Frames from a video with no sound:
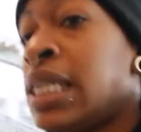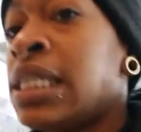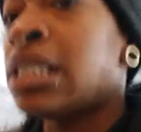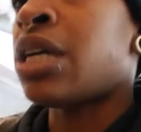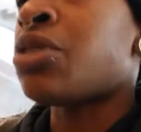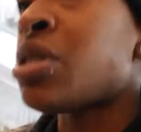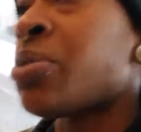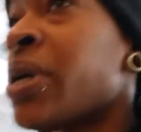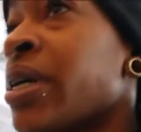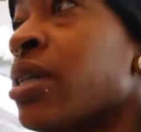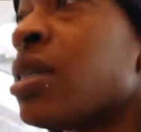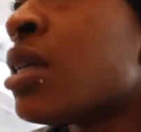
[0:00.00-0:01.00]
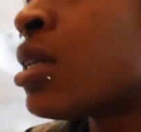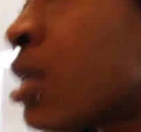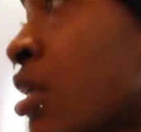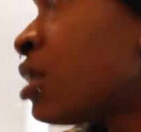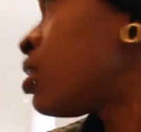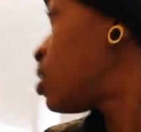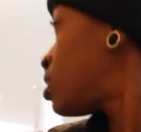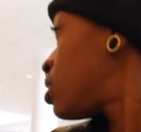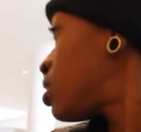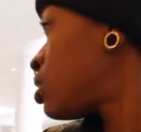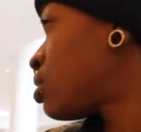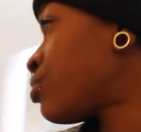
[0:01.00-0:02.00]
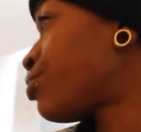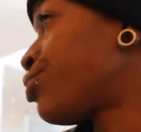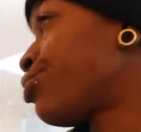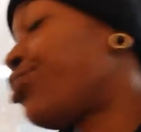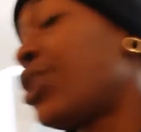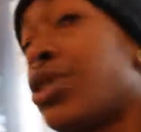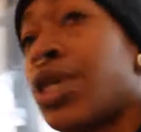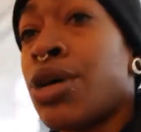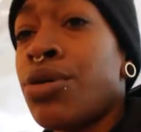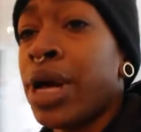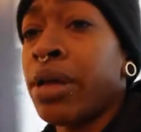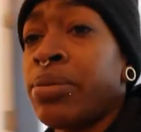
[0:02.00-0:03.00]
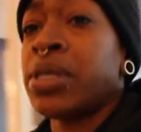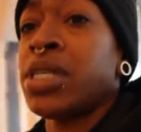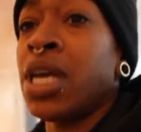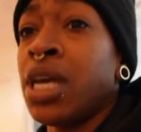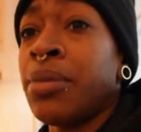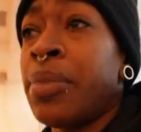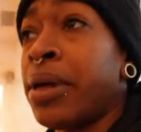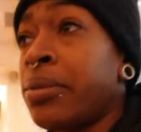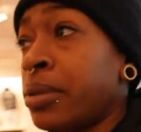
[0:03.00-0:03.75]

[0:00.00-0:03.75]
He look like Chris Brown. Don't hype his head, baby.